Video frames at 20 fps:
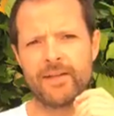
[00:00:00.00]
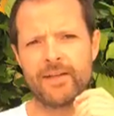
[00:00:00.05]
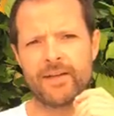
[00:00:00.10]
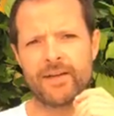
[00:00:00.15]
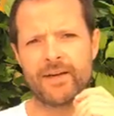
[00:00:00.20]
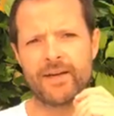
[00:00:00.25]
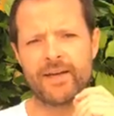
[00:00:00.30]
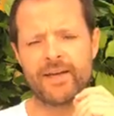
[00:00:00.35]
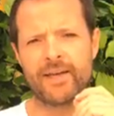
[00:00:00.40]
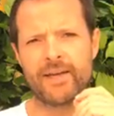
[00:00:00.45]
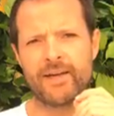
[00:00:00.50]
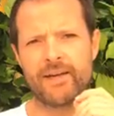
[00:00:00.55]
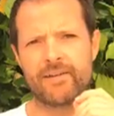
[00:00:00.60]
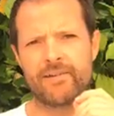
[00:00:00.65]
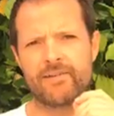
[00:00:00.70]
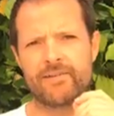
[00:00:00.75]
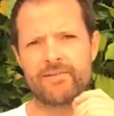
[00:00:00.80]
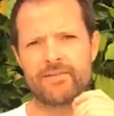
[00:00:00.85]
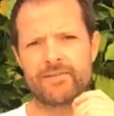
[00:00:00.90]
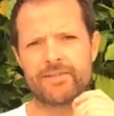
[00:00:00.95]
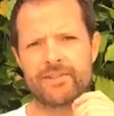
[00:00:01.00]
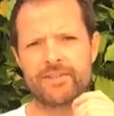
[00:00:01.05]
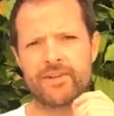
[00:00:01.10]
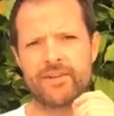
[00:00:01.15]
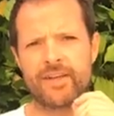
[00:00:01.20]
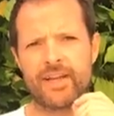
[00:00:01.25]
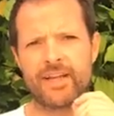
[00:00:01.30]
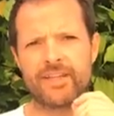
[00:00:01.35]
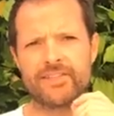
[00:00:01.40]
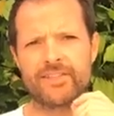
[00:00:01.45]
I have sort
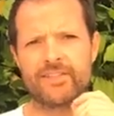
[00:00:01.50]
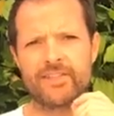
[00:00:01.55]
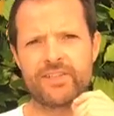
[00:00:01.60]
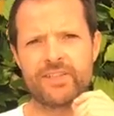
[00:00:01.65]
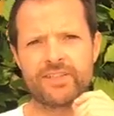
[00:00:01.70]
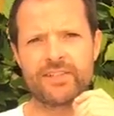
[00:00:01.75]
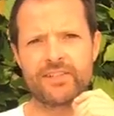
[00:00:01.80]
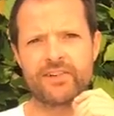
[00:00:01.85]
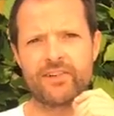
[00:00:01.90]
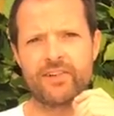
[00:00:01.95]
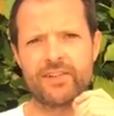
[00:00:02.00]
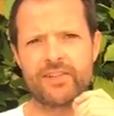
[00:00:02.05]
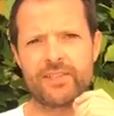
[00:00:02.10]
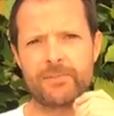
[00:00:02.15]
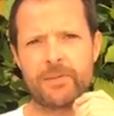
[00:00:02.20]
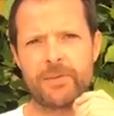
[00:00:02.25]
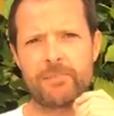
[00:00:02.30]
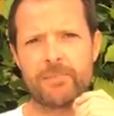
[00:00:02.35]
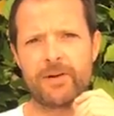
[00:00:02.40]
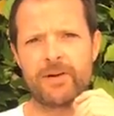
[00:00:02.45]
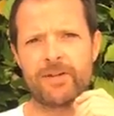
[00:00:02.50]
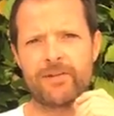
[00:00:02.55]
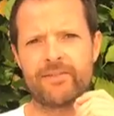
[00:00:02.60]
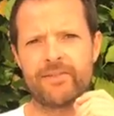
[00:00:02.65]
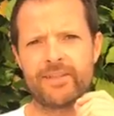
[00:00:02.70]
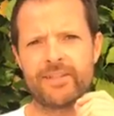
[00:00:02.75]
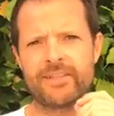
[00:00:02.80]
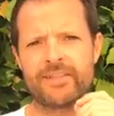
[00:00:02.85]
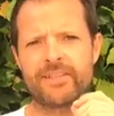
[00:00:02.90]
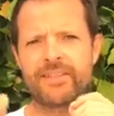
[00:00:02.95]
of answered this call to be part of
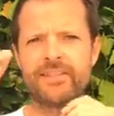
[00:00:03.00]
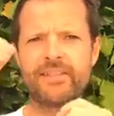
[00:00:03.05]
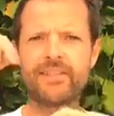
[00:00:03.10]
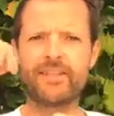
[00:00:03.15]
this